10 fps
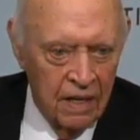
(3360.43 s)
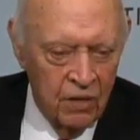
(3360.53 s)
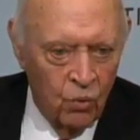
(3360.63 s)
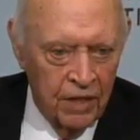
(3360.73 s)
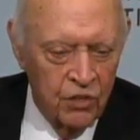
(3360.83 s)

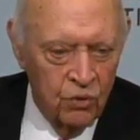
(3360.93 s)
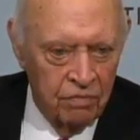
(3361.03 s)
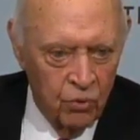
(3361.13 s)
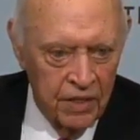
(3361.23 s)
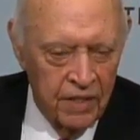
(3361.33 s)
Uh, he
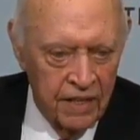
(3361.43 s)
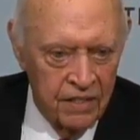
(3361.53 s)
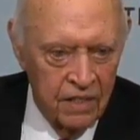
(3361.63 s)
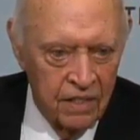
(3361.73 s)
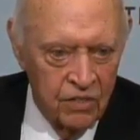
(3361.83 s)
wanted to
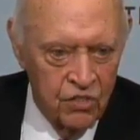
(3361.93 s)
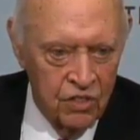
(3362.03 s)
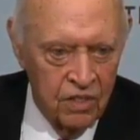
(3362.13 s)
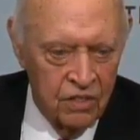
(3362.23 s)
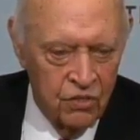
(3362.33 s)
avoid that
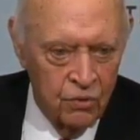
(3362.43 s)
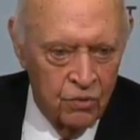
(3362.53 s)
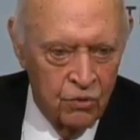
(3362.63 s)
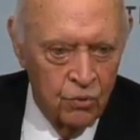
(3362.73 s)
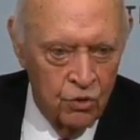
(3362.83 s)
tendency
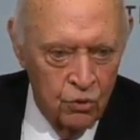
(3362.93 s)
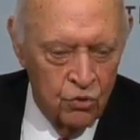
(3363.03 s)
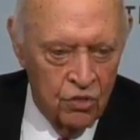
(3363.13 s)
to, to